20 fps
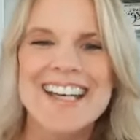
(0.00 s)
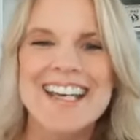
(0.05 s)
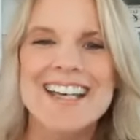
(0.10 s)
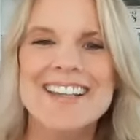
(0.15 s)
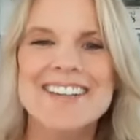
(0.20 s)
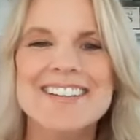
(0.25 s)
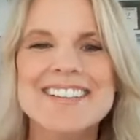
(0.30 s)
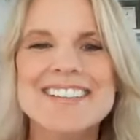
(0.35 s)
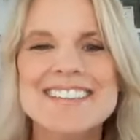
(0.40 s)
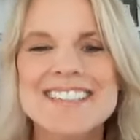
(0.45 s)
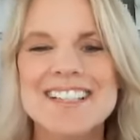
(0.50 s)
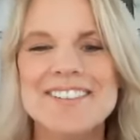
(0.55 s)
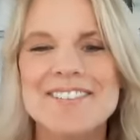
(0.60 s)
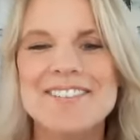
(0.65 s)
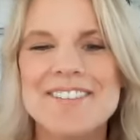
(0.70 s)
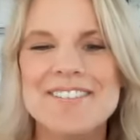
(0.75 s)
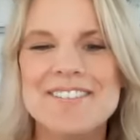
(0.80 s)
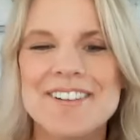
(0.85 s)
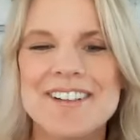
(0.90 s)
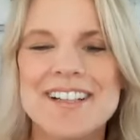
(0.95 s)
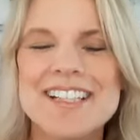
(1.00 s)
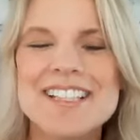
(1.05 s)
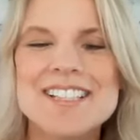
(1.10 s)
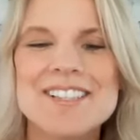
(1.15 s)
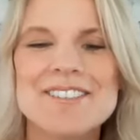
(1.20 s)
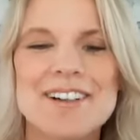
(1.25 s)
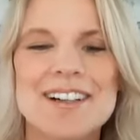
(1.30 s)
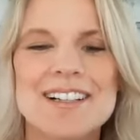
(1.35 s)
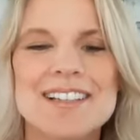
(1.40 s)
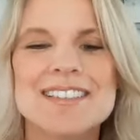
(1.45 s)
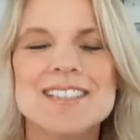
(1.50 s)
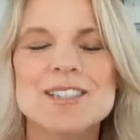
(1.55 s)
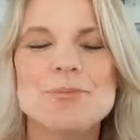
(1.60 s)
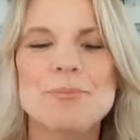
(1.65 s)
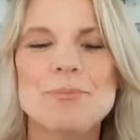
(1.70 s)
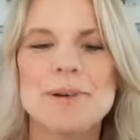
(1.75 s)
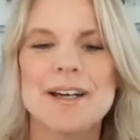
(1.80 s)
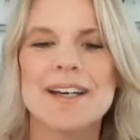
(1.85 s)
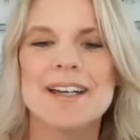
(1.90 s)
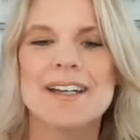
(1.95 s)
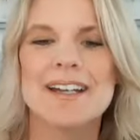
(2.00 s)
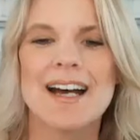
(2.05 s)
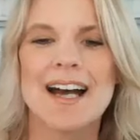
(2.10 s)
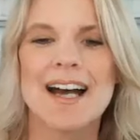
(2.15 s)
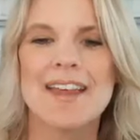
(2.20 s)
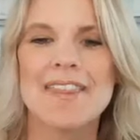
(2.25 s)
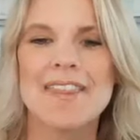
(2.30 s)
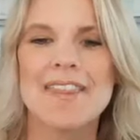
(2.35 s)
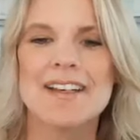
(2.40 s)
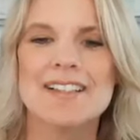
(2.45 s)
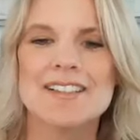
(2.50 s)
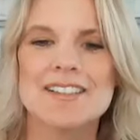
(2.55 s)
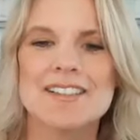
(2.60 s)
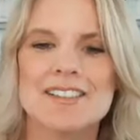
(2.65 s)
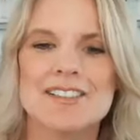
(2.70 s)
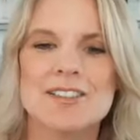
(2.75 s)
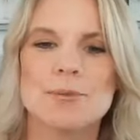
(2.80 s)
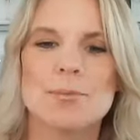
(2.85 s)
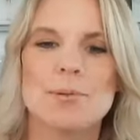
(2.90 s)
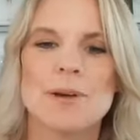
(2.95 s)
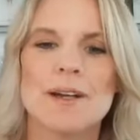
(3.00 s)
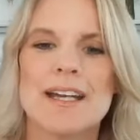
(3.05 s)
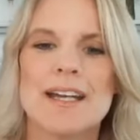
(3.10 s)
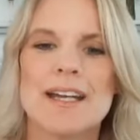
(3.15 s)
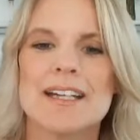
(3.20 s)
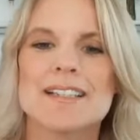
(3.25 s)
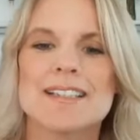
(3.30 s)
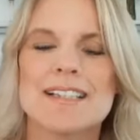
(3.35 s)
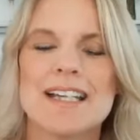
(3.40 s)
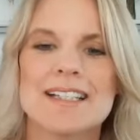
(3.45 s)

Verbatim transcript: it looks different for each of us but i think just to pray and,